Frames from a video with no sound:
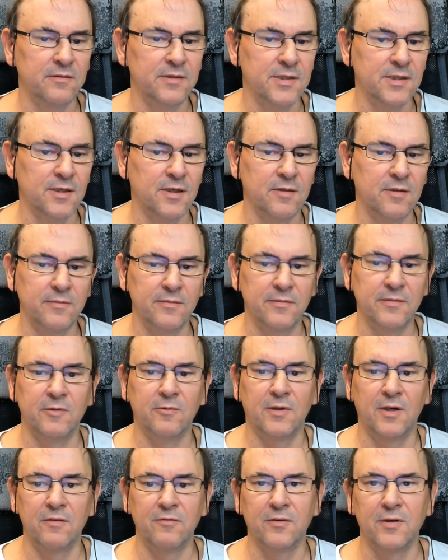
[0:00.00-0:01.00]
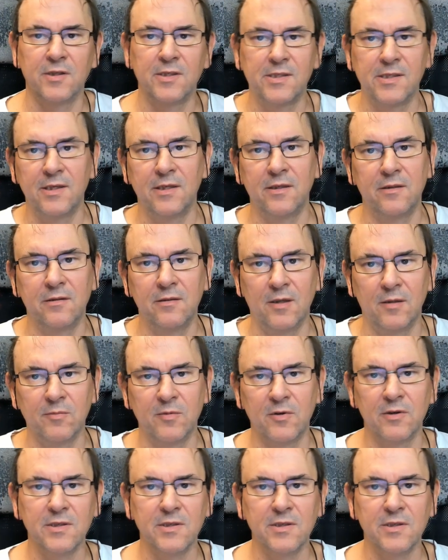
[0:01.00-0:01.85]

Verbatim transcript: every time the Wi-Fi standard